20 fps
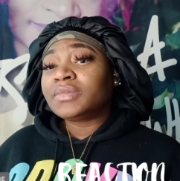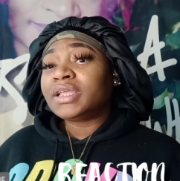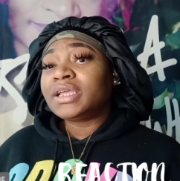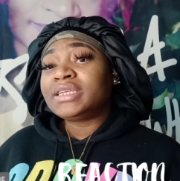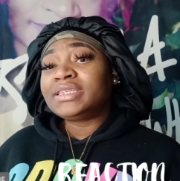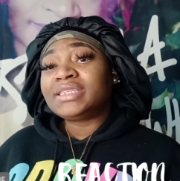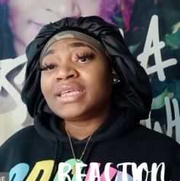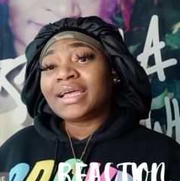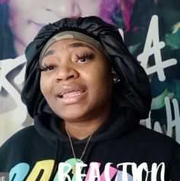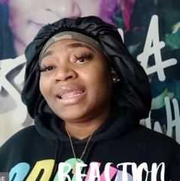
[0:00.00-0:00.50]

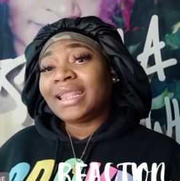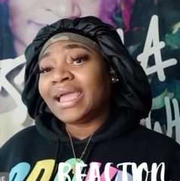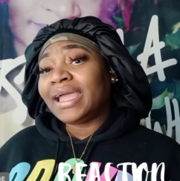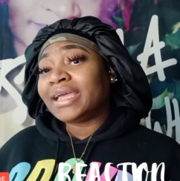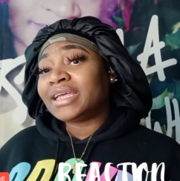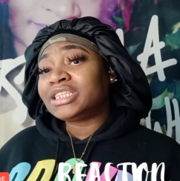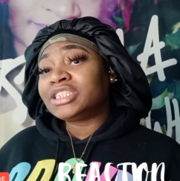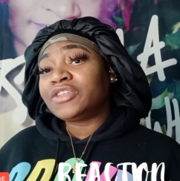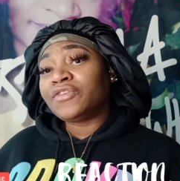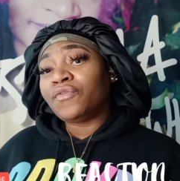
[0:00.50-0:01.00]
is a
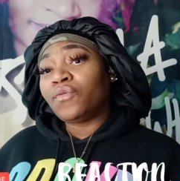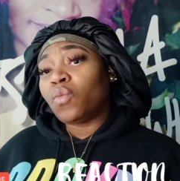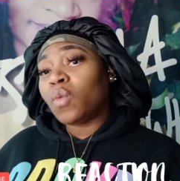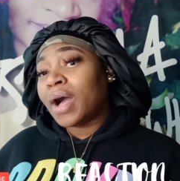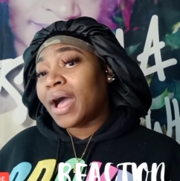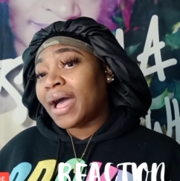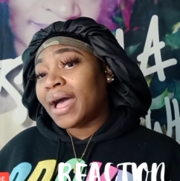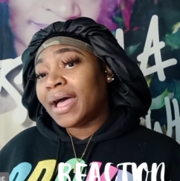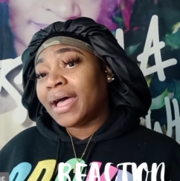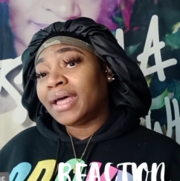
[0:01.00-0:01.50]
glass of
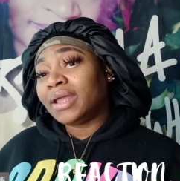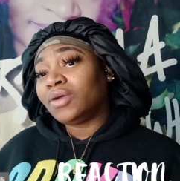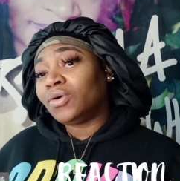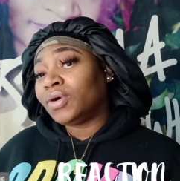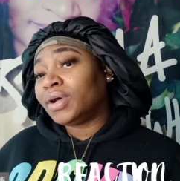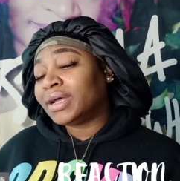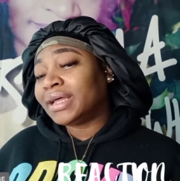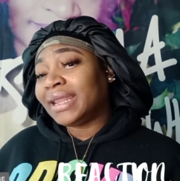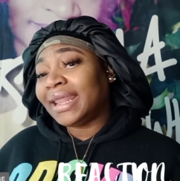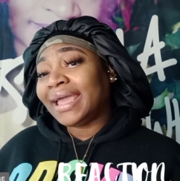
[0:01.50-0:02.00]
wine
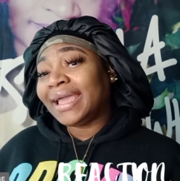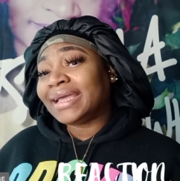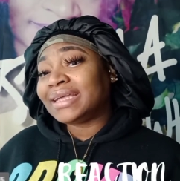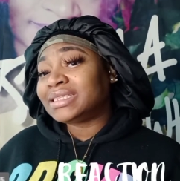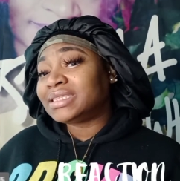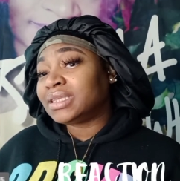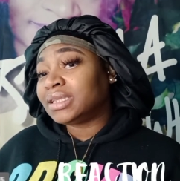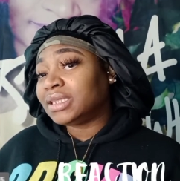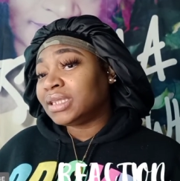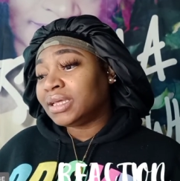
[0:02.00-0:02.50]
or a
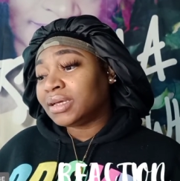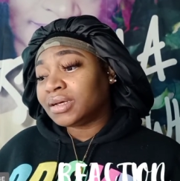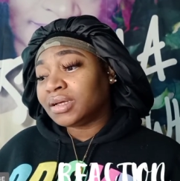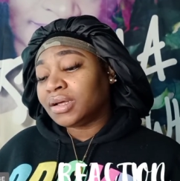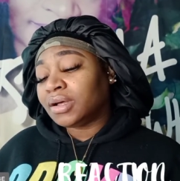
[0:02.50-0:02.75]
glass of liquor,